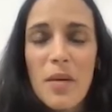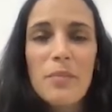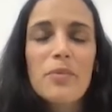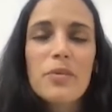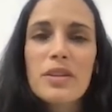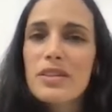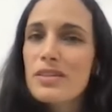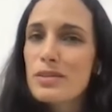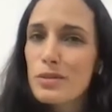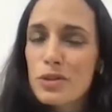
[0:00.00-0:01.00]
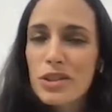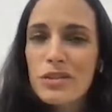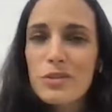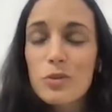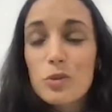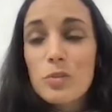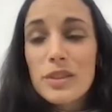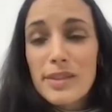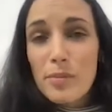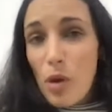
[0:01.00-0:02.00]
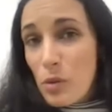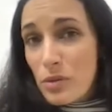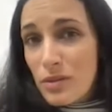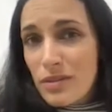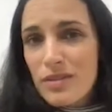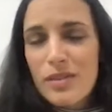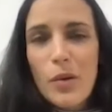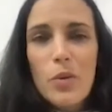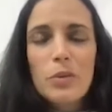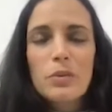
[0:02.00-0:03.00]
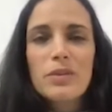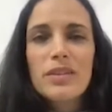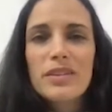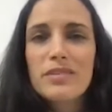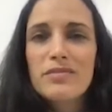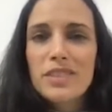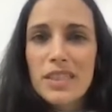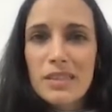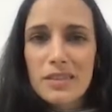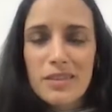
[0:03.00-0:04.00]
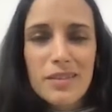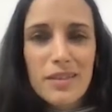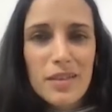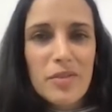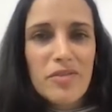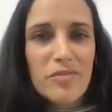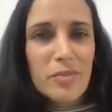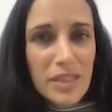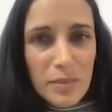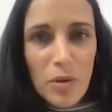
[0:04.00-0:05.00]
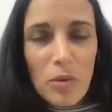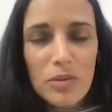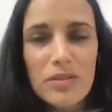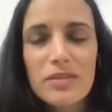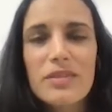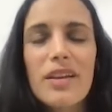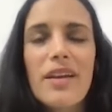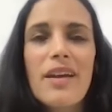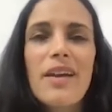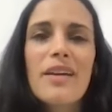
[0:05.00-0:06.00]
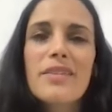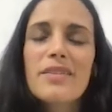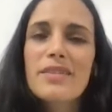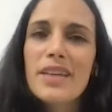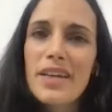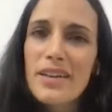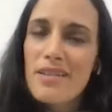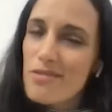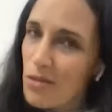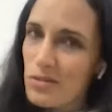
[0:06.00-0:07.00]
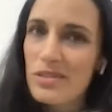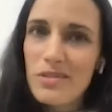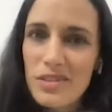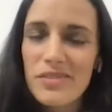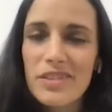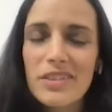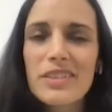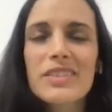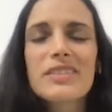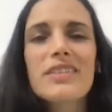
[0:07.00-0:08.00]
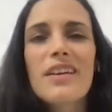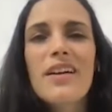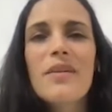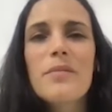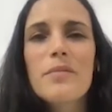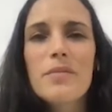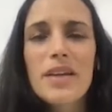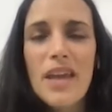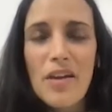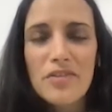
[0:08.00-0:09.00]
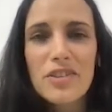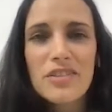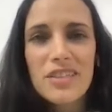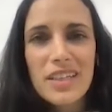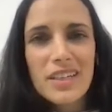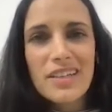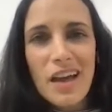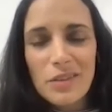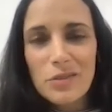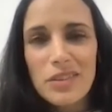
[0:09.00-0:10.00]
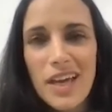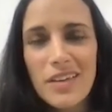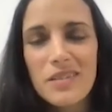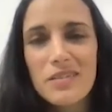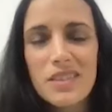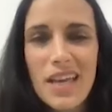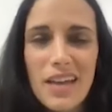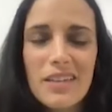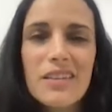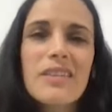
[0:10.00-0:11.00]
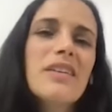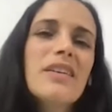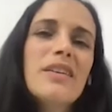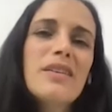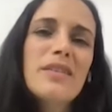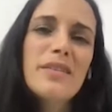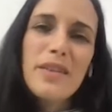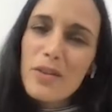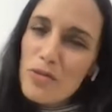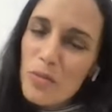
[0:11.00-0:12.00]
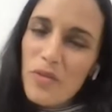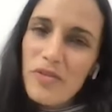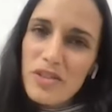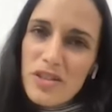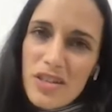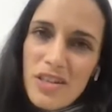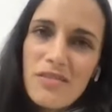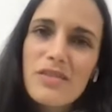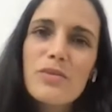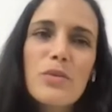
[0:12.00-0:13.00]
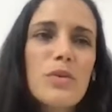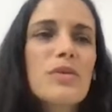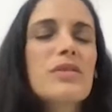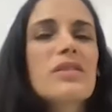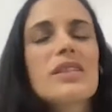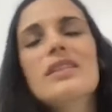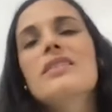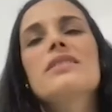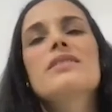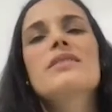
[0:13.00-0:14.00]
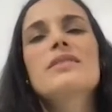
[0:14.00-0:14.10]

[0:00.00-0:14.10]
up with a solution to build a boat. So they did it. They built a boat and they crossed the river. And after they got to the other side, the group of engineers were still